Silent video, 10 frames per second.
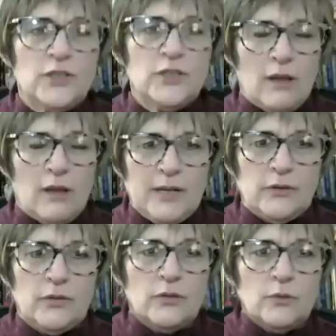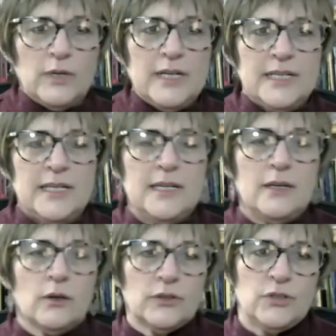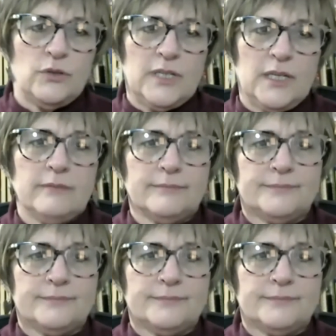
like better, the 3D or the 2D?